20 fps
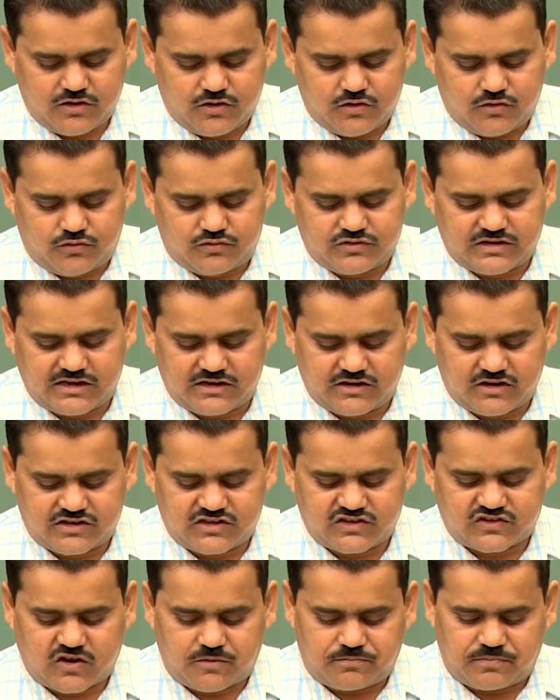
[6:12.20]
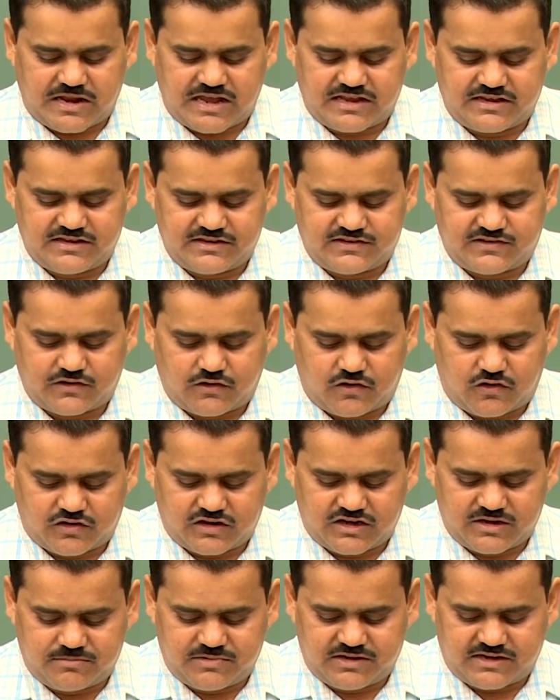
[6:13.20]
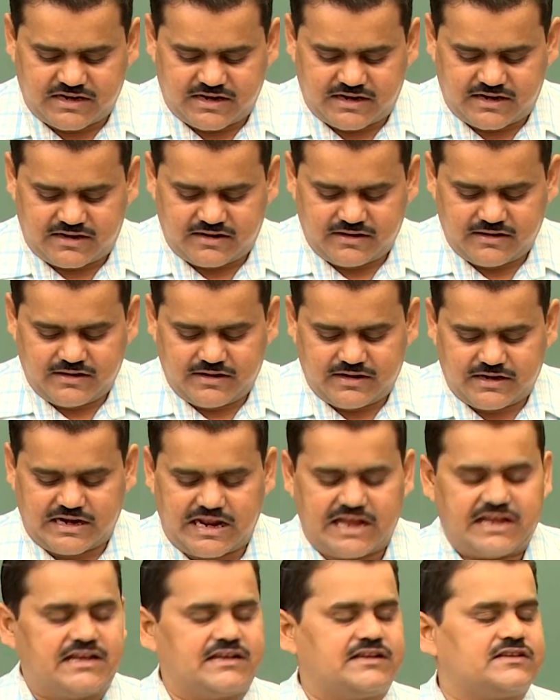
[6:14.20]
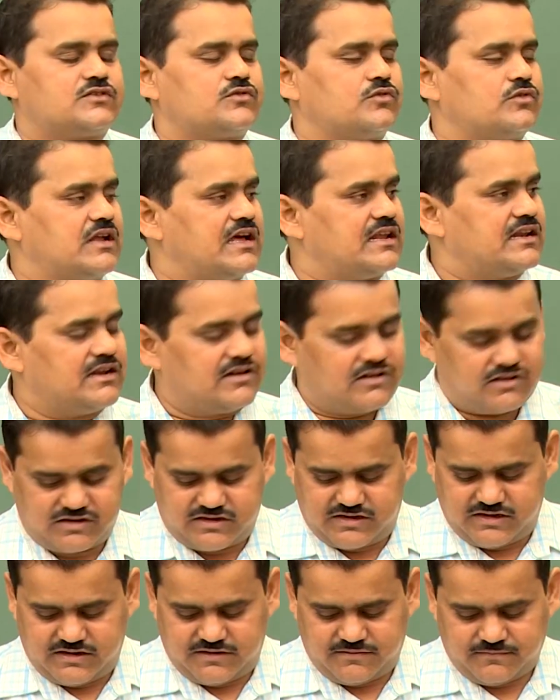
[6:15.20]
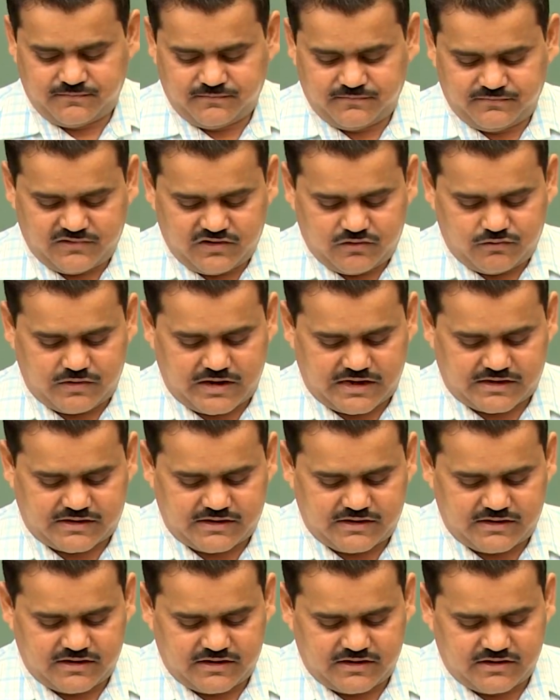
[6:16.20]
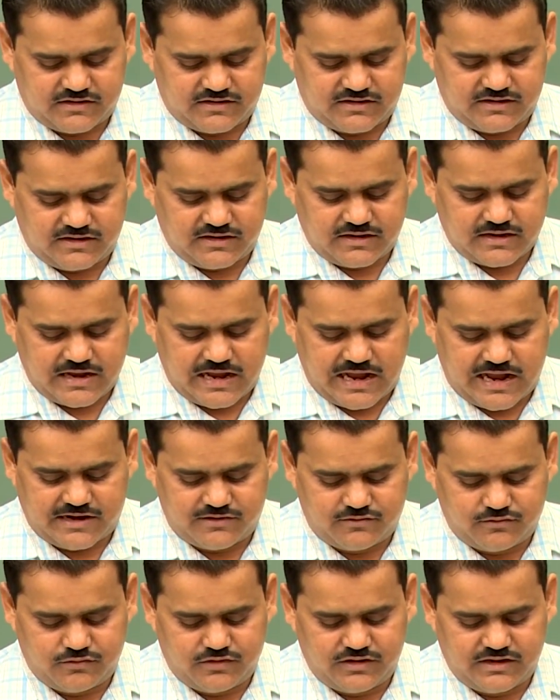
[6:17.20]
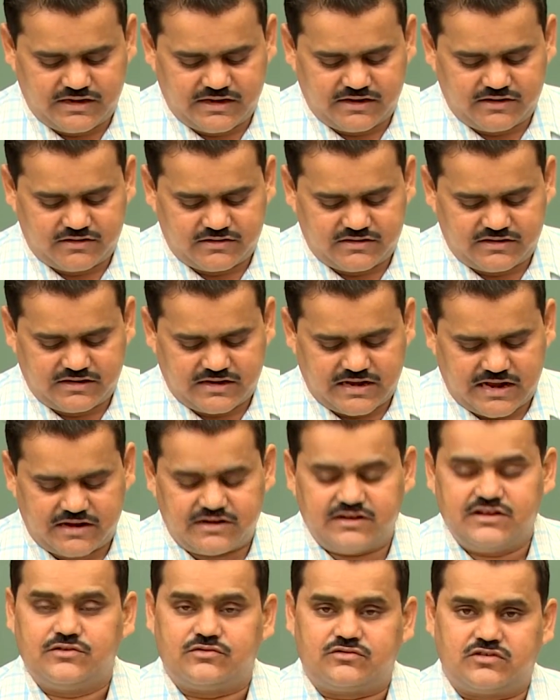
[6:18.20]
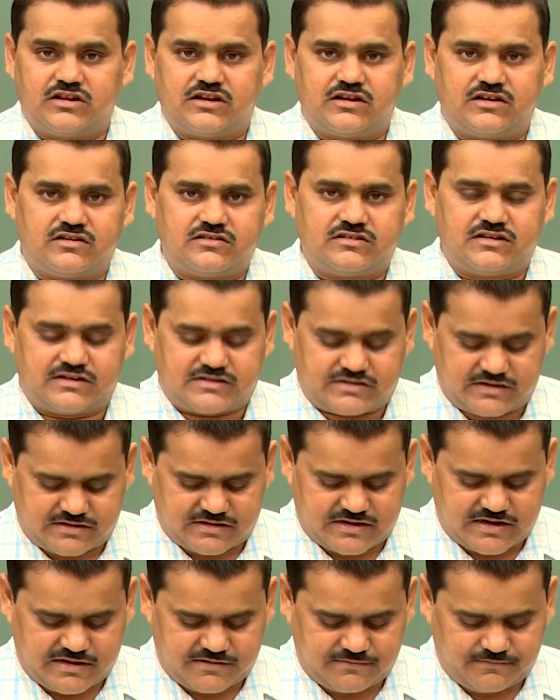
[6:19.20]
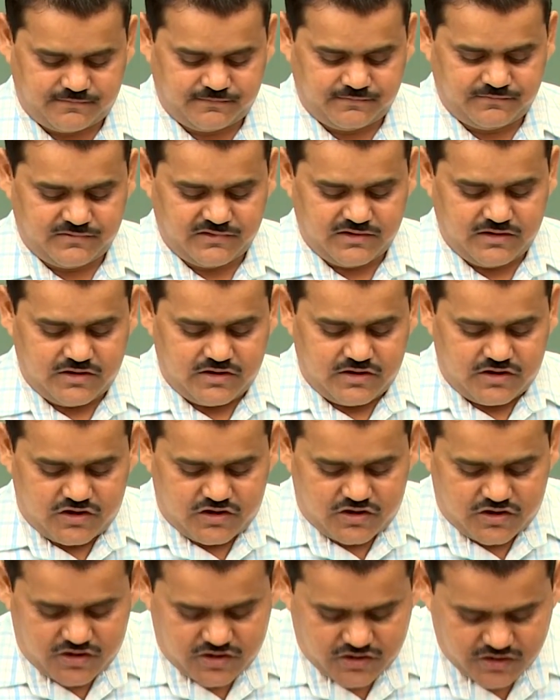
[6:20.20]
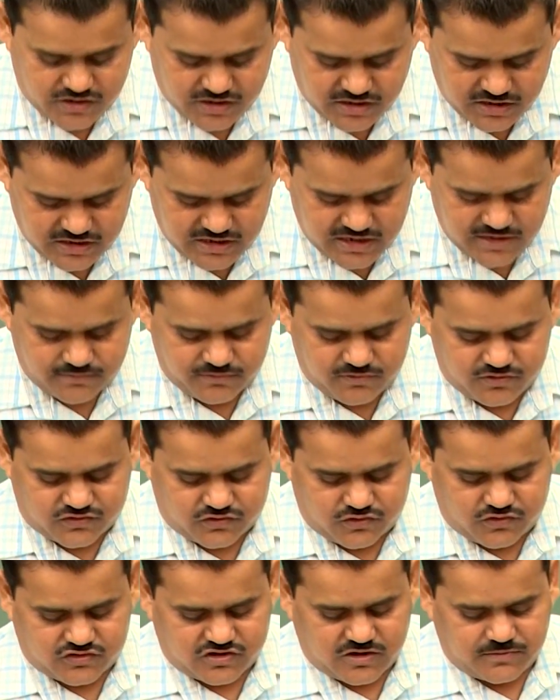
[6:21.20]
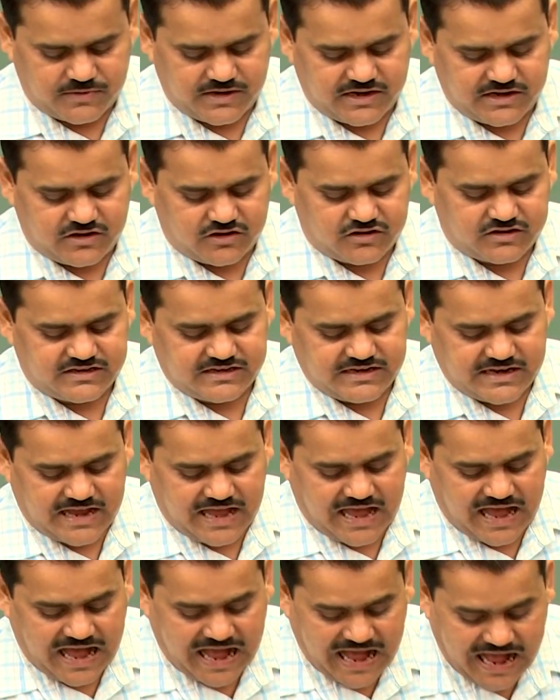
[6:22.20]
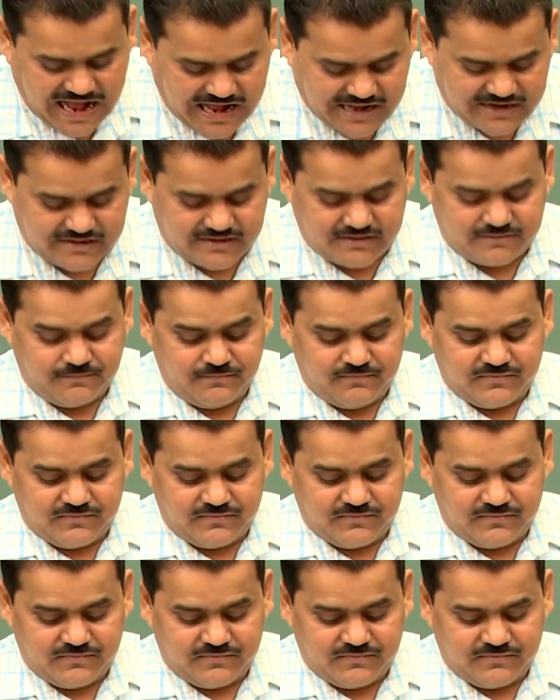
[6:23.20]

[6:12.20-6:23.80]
whose energy supply is unlimited, like solar energy, water energy and wind energy and nuclear energy, etc. Renewable source of energy are